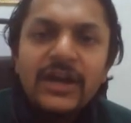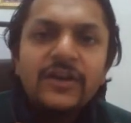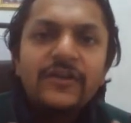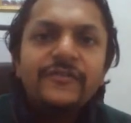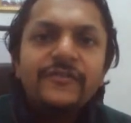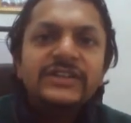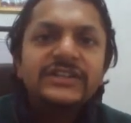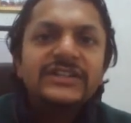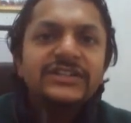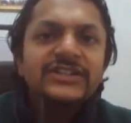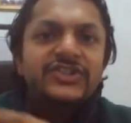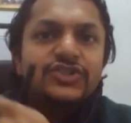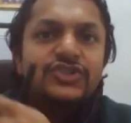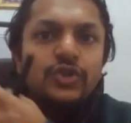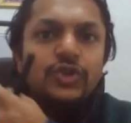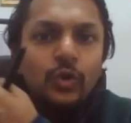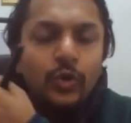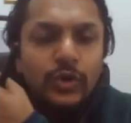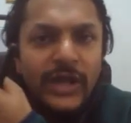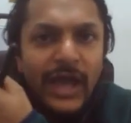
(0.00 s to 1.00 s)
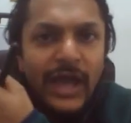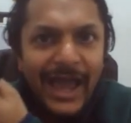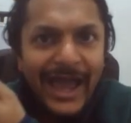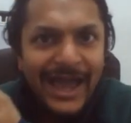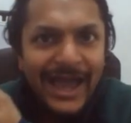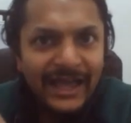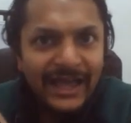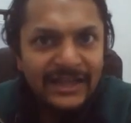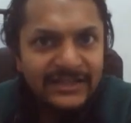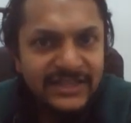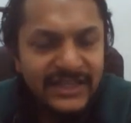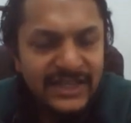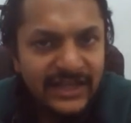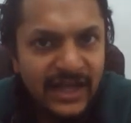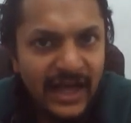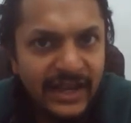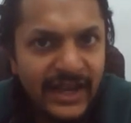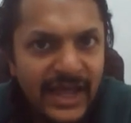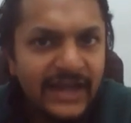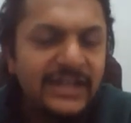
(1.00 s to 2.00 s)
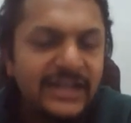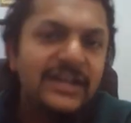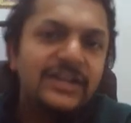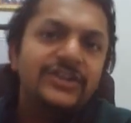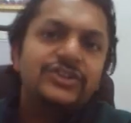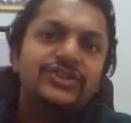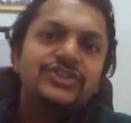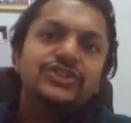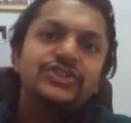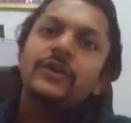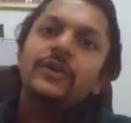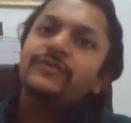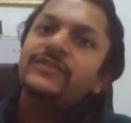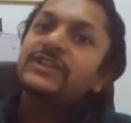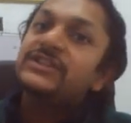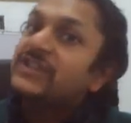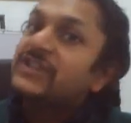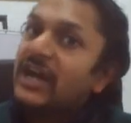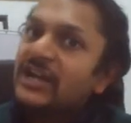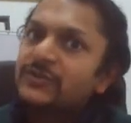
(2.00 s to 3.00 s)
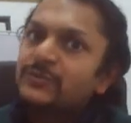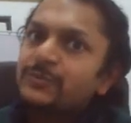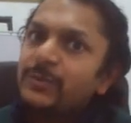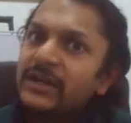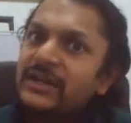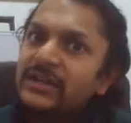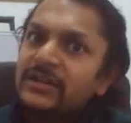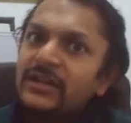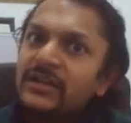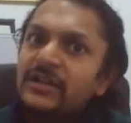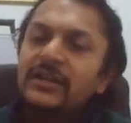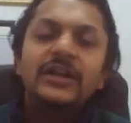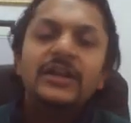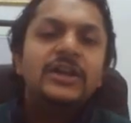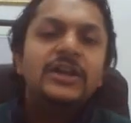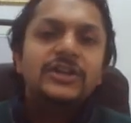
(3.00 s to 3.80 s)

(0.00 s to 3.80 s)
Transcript: which is stored as the kinetic energy of the charged particle.